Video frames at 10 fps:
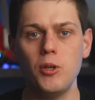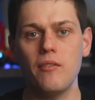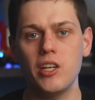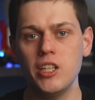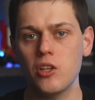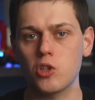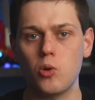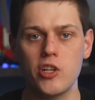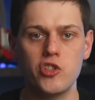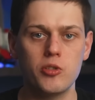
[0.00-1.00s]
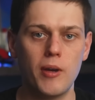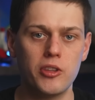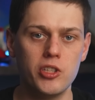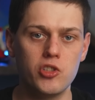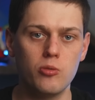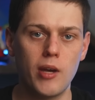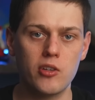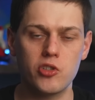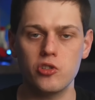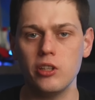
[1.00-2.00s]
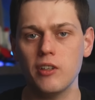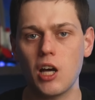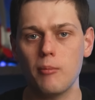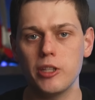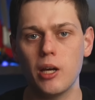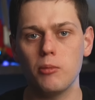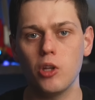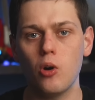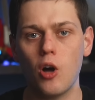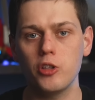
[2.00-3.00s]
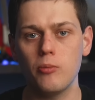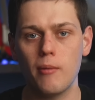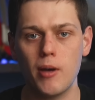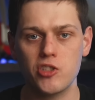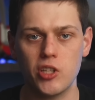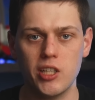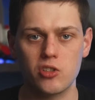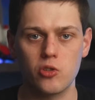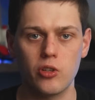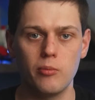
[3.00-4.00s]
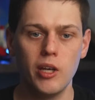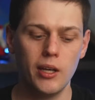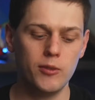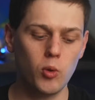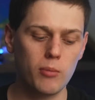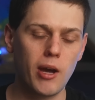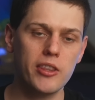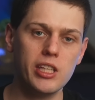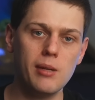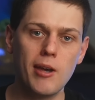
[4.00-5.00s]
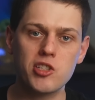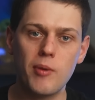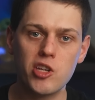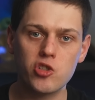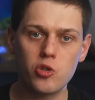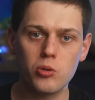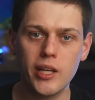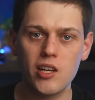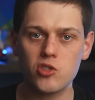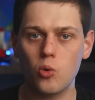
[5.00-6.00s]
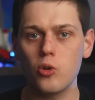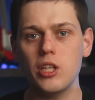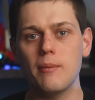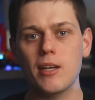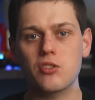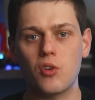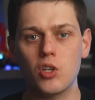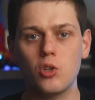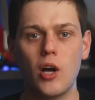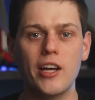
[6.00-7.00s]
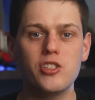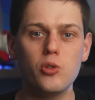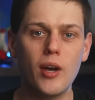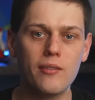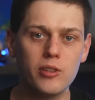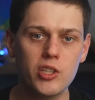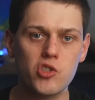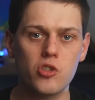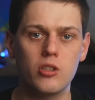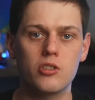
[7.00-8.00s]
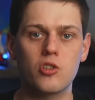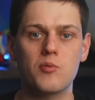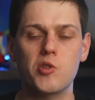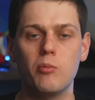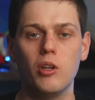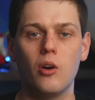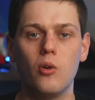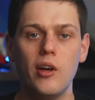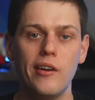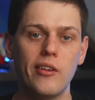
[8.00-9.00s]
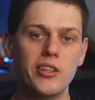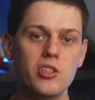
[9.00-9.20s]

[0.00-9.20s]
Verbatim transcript: you have any other questions about these two mouses, leave a comment down below. I'll do my best to answer them. If you want to buy the MX Master 3S or the MX Vertical, I do have links in the description below. Like